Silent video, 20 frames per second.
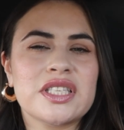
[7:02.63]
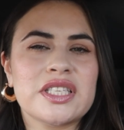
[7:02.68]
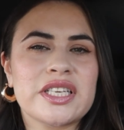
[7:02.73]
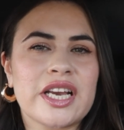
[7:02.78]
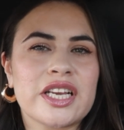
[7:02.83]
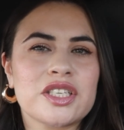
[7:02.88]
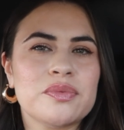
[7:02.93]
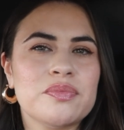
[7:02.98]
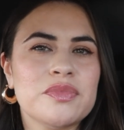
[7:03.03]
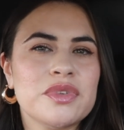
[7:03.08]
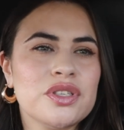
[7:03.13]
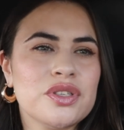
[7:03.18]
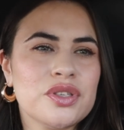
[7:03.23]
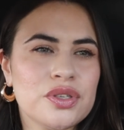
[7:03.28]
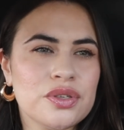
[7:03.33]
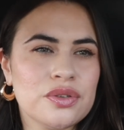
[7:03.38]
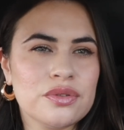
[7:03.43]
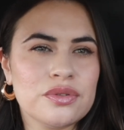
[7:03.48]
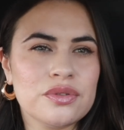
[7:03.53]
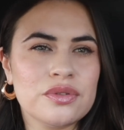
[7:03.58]
attachment
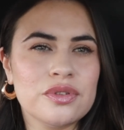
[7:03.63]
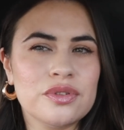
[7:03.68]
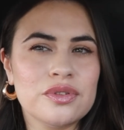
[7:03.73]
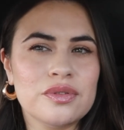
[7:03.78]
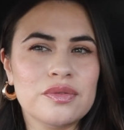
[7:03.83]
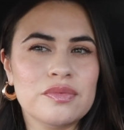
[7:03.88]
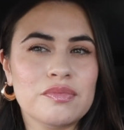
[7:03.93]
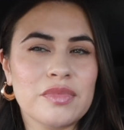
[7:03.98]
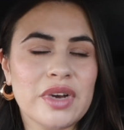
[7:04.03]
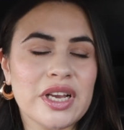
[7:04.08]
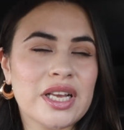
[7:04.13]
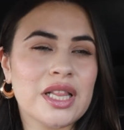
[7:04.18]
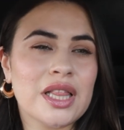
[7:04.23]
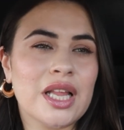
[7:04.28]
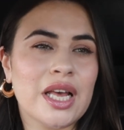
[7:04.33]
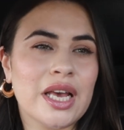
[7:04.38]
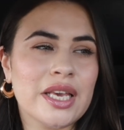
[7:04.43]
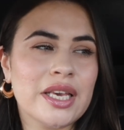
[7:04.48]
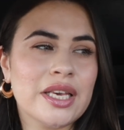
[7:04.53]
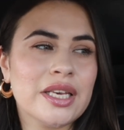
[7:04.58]
to my
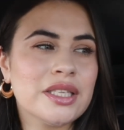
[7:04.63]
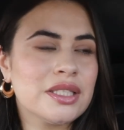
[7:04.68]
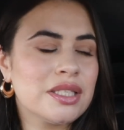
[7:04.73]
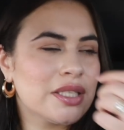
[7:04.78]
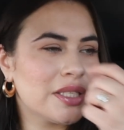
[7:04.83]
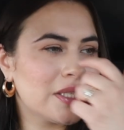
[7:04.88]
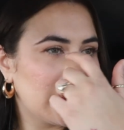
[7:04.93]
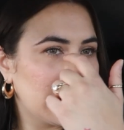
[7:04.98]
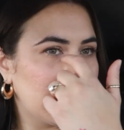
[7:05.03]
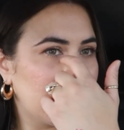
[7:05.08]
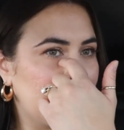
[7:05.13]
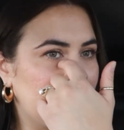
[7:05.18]
clients